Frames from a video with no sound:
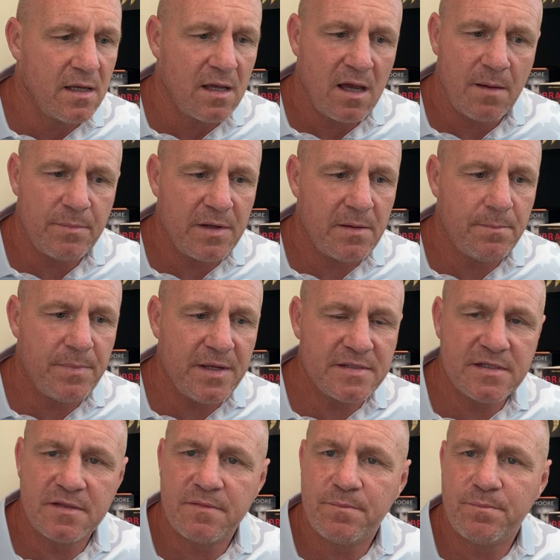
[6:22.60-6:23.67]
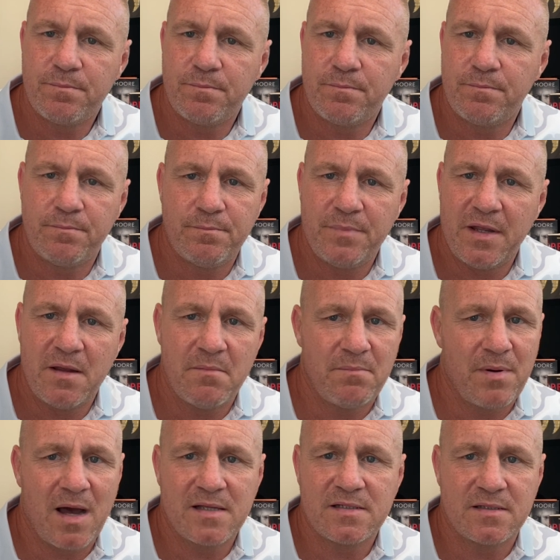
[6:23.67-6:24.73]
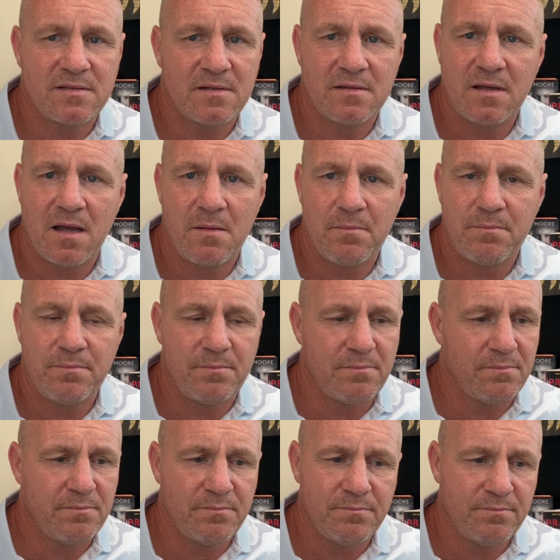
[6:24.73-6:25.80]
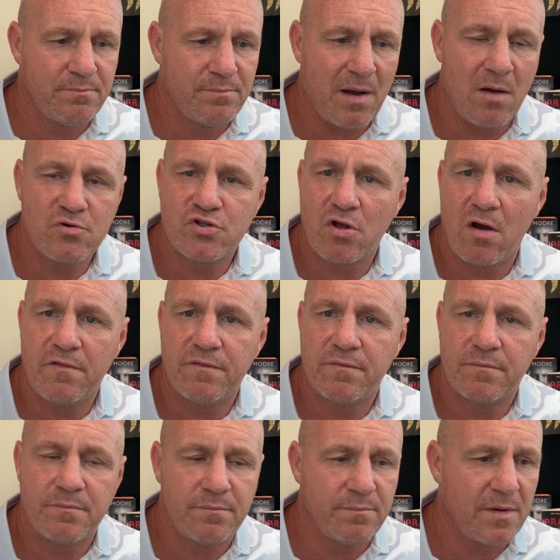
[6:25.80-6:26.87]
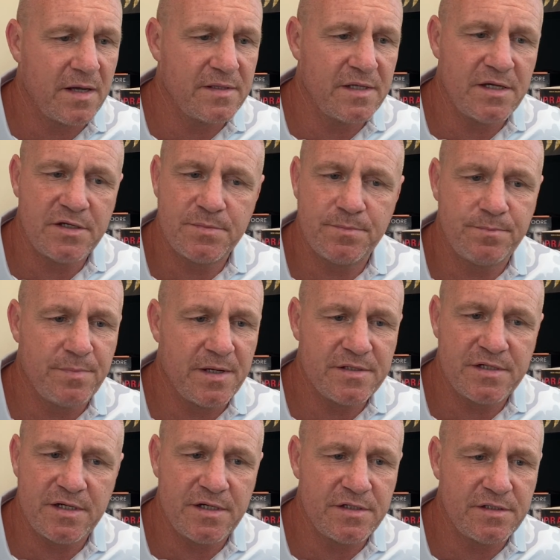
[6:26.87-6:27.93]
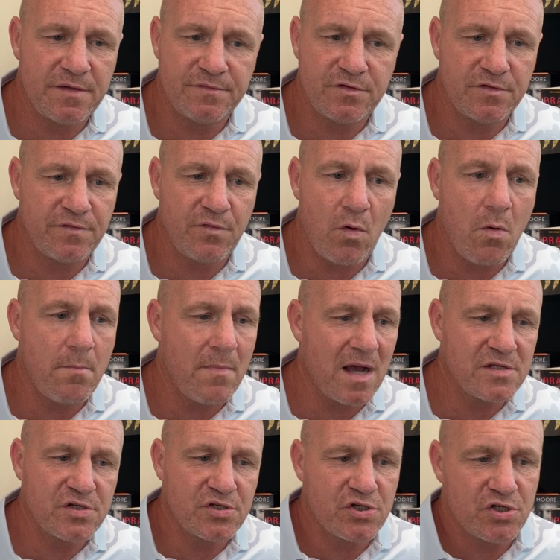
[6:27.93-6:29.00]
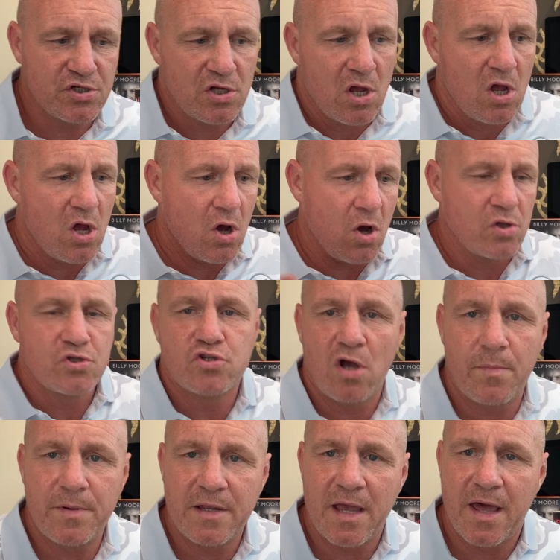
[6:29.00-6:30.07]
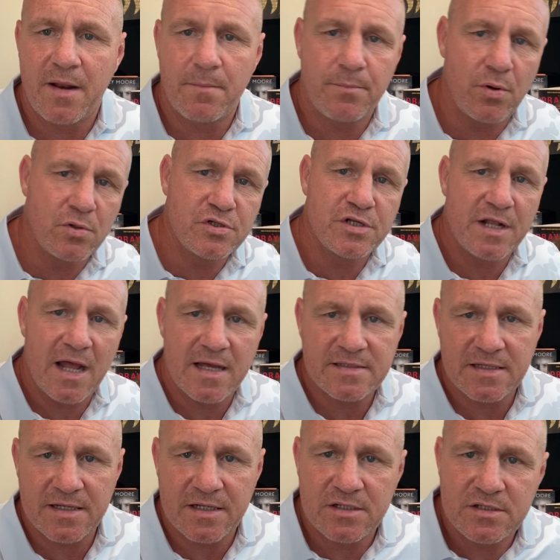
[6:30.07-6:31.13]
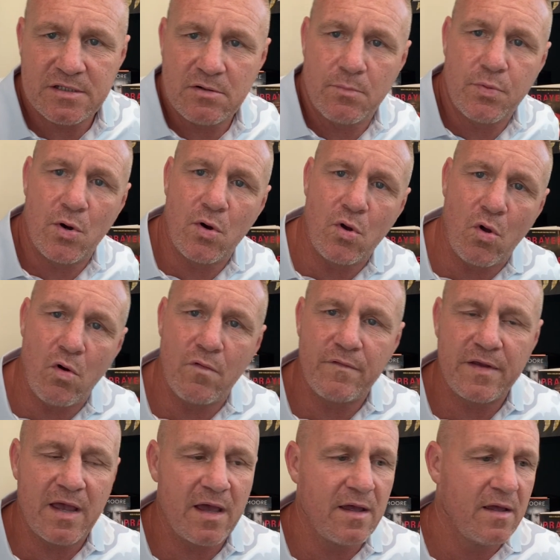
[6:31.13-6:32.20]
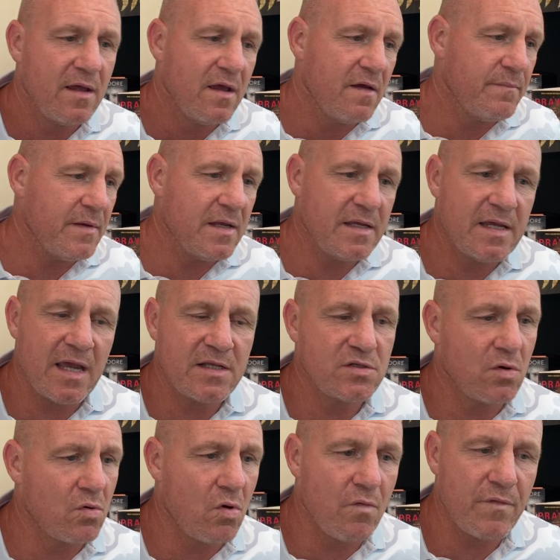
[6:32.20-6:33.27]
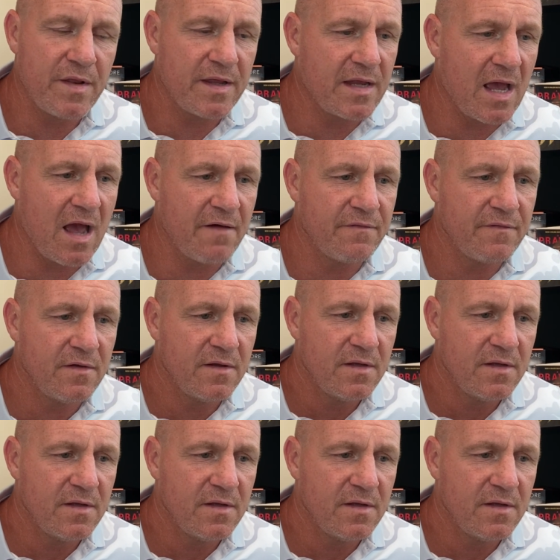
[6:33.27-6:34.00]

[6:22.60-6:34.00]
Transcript: I've been beaten, battered, and bounced off by these busies. They just throw mattresses on top of you and punch your head in and jump all over you, being kicked all over the gaff.